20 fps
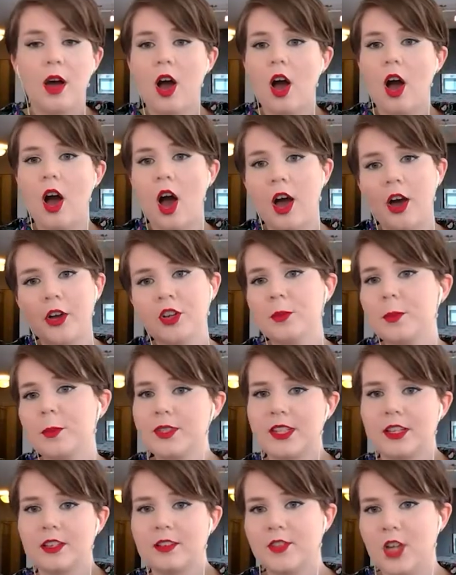
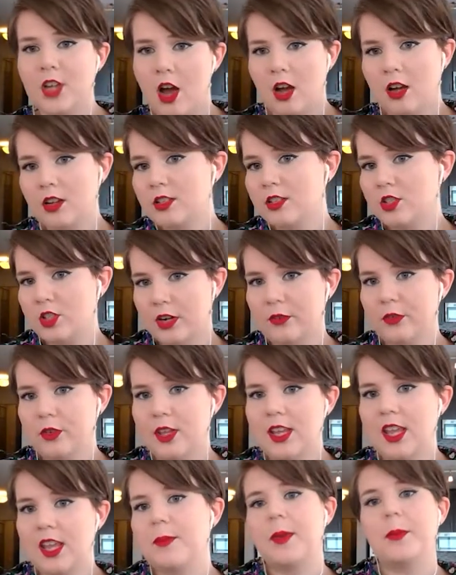100% of dogs generally
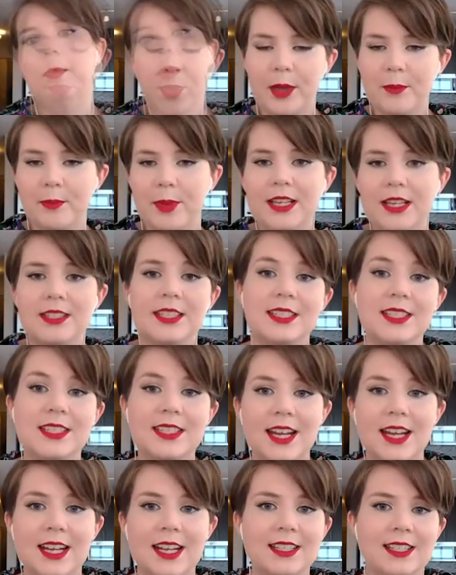can be plant-based in
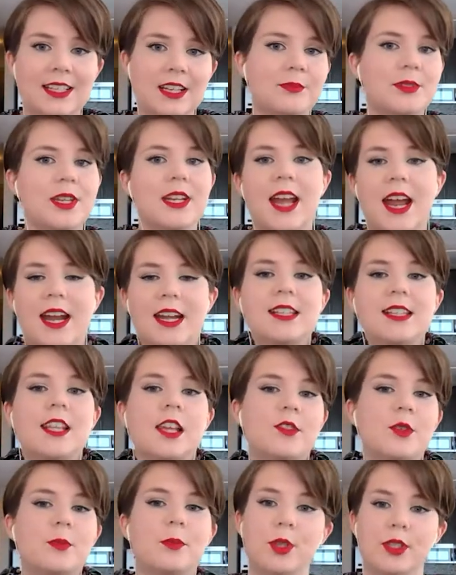studies, and up to
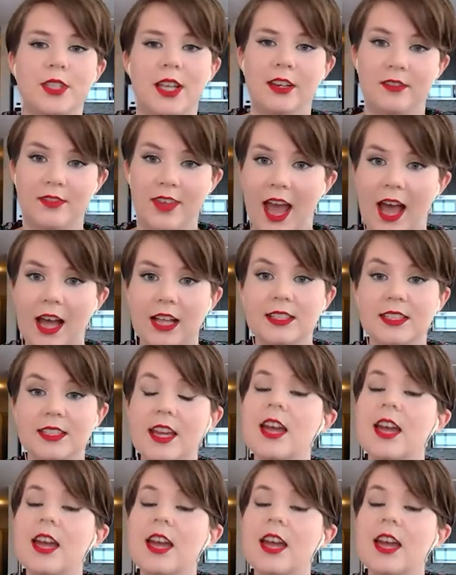97% of cats